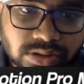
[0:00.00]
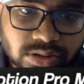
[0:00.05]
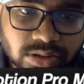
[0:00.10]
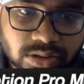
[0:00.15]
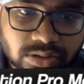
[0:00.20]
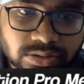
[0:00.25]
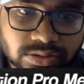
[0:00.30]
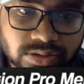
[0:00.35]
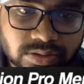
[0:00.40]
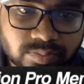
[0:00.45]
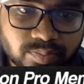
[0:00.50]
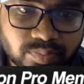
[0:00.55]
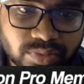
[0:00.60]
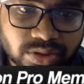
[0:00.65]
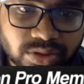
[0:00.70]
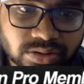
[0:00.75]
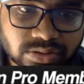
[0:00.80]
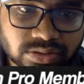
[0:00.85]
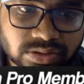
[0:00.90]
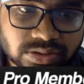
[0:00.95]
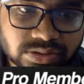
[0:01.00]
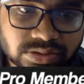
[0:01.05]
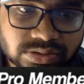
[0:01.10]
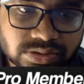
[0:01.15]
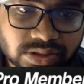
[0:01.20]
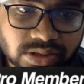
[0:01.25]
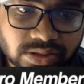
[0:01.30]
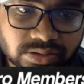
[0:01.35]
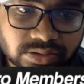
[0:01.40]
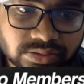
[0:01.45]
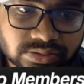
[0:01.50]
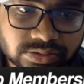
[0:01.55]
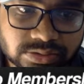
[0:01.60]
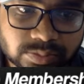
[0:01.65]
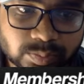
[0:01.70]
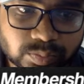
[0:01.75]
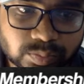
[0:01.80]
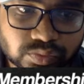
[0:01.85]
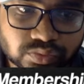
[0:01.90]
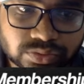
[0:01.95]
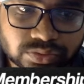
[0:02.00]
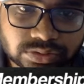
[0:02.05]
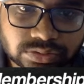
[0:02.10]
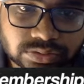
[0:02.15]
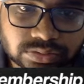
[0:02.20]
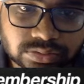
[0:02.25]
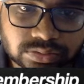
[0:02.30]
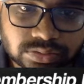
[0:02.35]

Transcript: and then bring this at this portion.